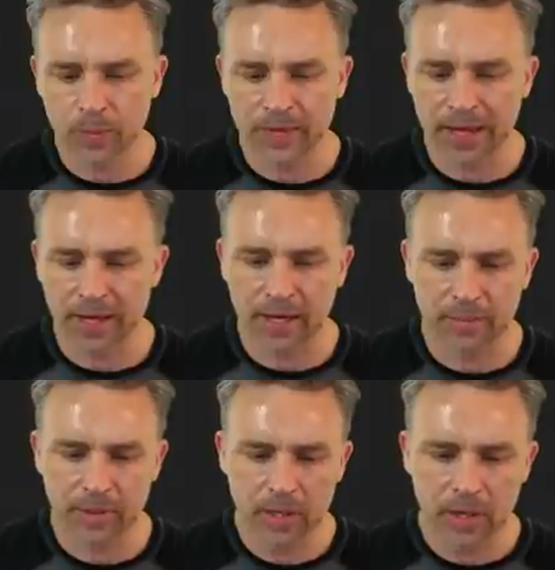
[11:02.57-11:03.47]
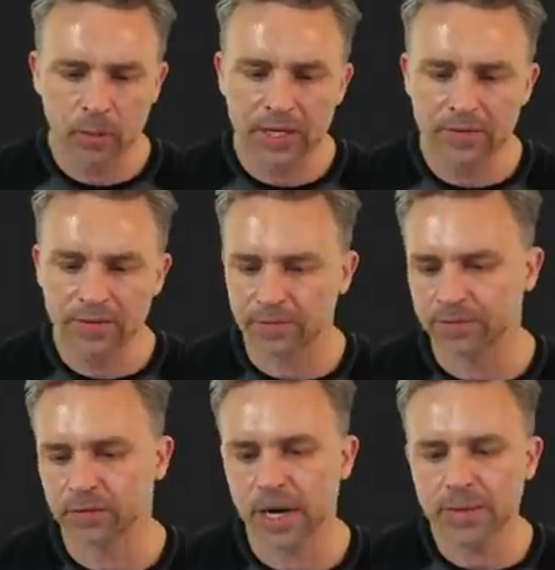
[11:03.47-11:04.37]
that up. We give it a
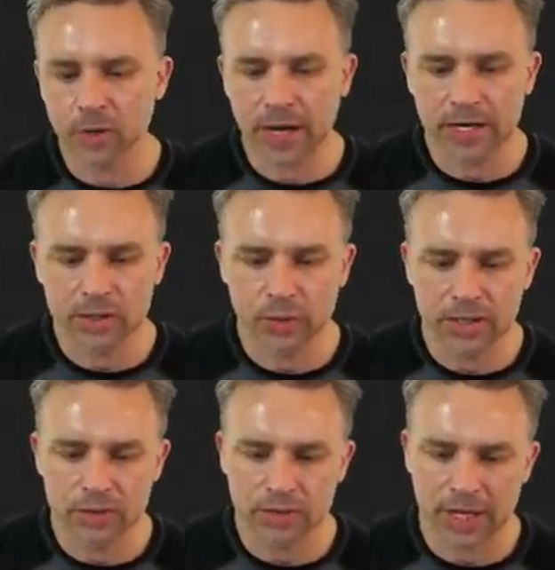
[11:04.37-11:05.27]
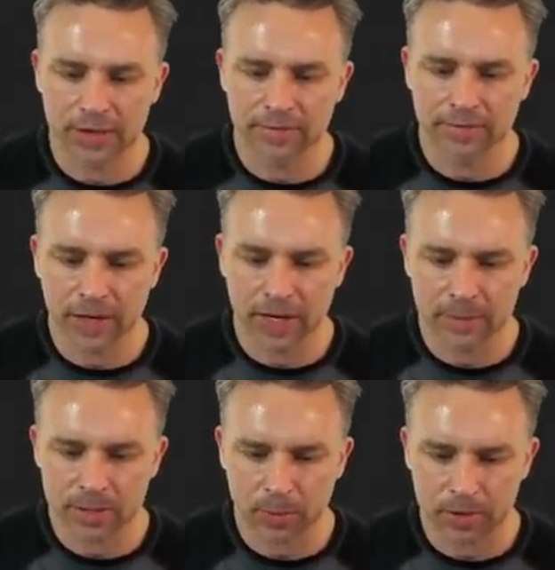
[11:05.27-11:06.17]
frame rate. We could do 10
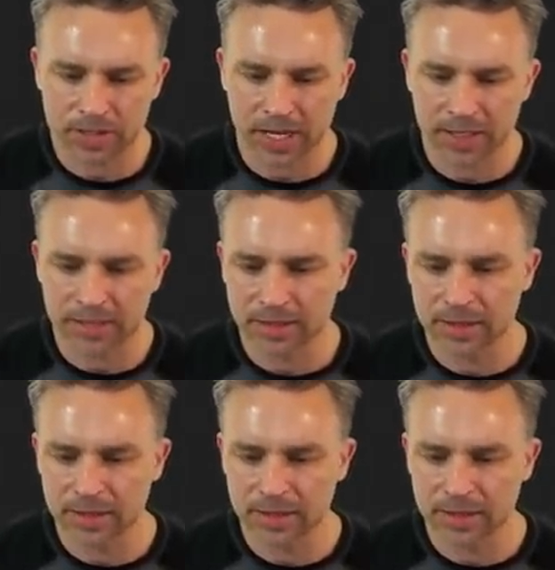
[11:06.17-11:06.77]
frames per second,